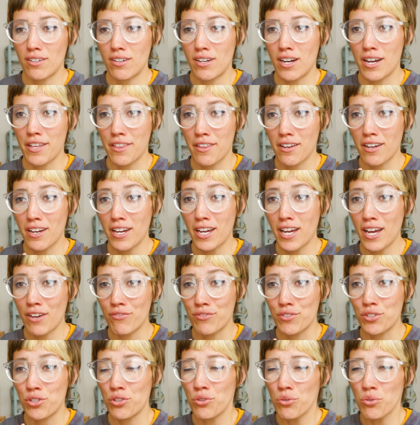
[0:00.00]
I think I
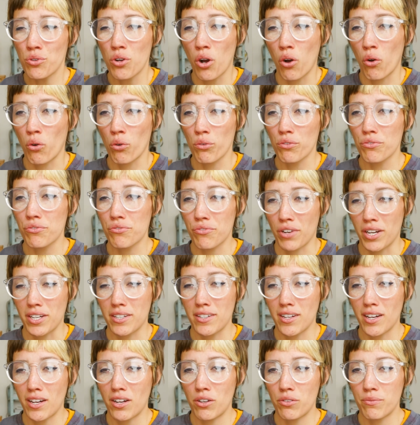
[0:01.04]
have 2 goals right
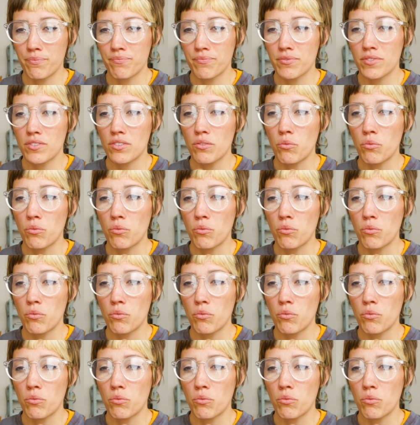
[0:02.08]
now.